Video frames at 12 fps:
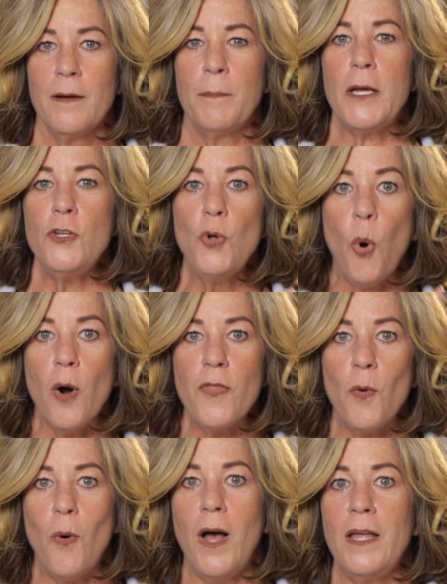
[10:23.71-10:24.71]
But you're
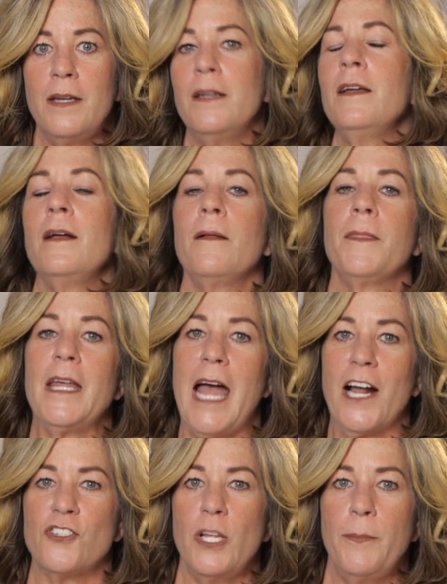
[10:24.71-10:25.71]
the one that
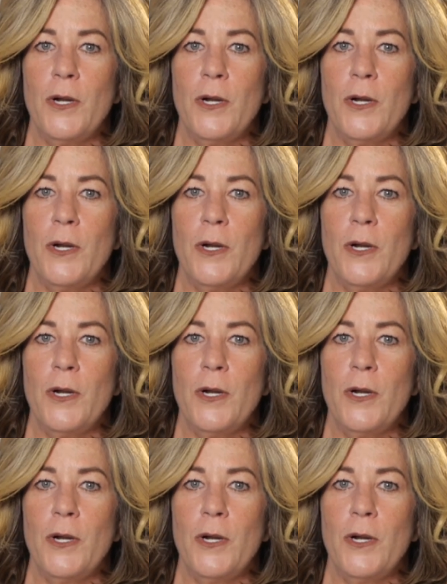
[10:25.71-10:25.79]
actually